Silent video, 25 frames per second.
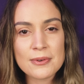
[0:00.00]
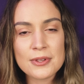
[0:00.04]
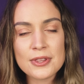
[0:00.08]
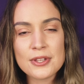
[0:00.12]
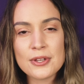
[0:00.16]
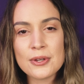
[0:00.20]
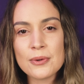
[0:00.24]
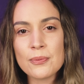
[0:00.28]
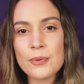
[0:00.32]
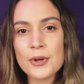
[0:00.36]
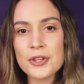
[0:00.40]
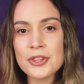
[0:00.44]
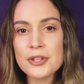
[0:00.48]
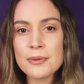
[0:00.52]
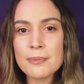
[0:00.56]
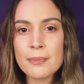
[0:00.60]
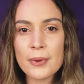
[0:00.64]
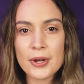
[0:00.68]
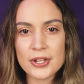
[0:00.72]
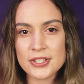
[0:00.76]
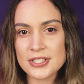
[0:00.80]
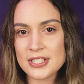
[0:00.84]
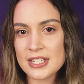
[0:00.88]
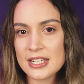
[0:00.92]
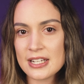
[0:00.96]
with you what the
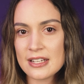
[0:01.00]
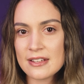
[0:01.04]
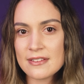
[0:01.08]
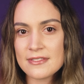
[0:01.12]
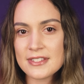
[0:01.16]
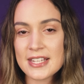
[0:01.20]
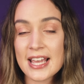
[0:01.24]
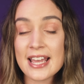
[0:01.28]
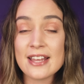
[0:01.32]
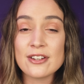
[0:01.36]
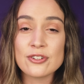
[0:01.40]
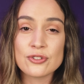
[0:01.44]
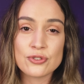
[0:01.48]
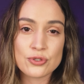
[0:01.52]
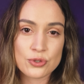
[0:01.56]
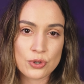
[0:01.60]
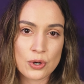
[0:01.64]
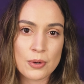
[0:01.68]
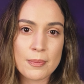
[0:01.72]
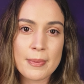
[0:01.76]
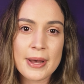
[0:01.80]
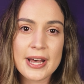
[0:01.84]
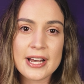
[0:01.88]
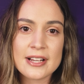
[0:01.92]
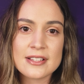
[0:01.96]
positives and
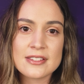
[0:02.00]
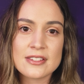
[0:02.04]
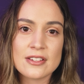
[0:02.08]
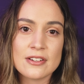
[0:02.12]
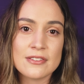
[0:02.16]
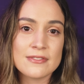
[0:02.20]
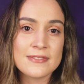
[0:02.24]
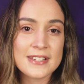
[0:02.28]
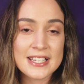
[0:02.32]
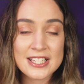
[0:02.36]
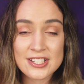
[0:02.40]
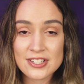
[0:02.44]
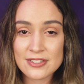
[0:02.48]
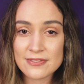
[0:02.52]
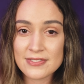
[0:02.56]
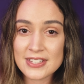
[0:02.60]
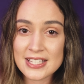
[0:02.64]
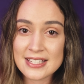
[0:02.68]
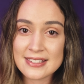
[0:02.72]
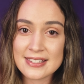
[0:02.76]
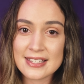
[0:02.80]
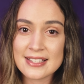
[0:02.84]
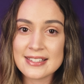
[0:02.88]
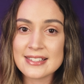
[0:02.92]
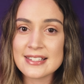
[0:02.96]
drawbacks of each of
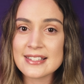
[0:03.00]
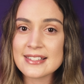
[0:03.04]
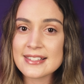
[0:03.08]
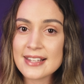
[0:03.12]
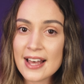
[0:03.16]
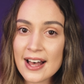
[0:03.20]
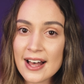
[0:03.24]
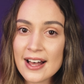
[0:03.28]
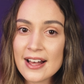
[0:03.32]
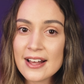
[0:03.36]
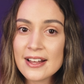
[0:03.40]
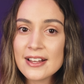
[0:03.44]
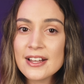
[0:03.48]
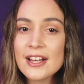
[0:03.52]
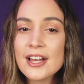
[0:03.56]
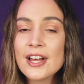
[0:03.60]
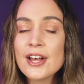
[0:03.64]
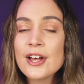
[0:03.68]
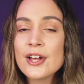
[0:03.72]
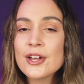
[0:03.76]
these lenses are